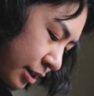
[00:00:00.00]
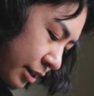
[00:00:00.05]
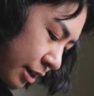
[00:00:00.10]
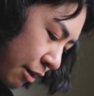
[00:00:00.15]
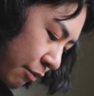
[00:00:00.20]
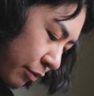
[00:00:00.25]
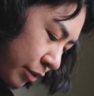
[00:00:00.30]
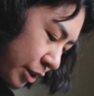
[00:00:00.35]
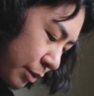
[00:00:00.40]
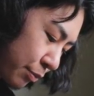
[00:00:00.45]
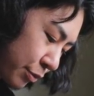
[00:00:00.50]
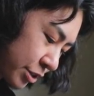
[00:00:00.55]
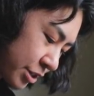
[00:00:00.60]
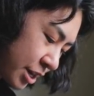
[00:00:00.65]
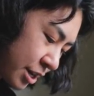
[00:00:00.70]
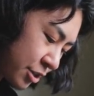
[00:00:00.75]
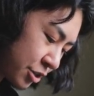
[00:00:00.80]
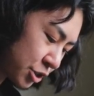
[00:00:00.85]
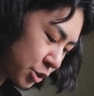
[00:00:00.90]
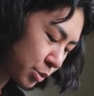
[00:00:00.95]
get really
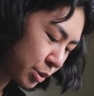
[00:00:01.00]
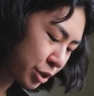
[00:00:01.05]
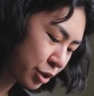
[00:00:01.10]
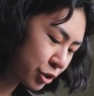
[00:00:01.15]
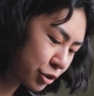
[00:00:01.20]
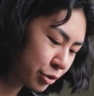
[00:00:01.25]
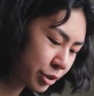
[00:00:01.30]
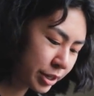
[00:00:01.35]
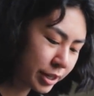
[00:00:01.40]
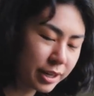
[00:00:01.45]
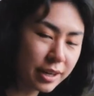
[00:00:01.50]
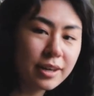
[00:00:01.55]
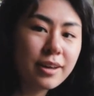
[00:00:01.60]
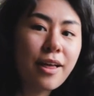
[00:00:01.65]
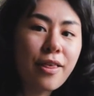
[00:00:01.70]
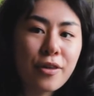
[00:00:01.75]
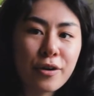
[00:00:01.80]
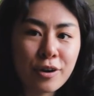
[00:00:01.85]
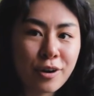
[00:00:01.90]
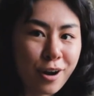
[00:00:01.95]
pretentious with your drinking,
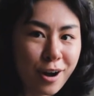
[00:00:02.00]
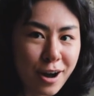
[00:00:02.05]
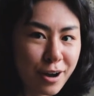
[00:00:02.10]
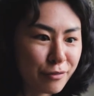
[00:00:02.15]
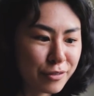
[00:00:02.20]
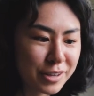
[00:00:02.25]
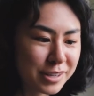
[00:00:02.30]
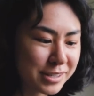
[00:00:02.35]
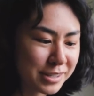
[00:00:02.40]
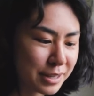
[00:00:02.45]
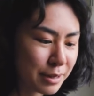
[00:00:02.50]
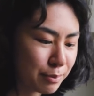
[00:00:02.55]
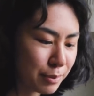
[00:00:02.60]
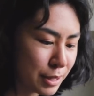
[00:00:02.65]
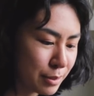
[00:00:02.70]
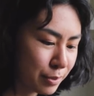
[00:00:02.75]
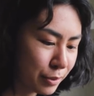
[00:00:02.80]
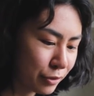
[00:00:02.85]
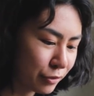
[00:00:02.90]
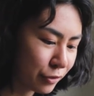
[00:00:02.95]
there are obviously
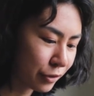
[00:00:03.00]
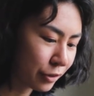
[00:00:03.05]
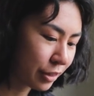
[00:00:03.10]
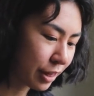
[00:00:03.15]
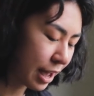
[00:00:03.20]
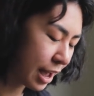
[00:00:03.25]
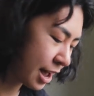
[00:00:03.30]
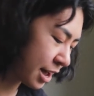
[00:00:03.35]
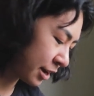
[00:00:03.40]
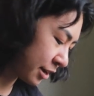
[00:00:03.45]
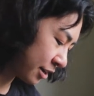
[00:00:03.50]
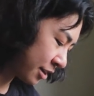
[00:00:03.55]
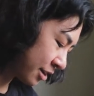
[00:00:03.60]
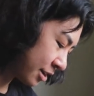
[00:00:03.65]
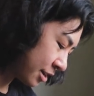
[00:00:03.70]
people for that.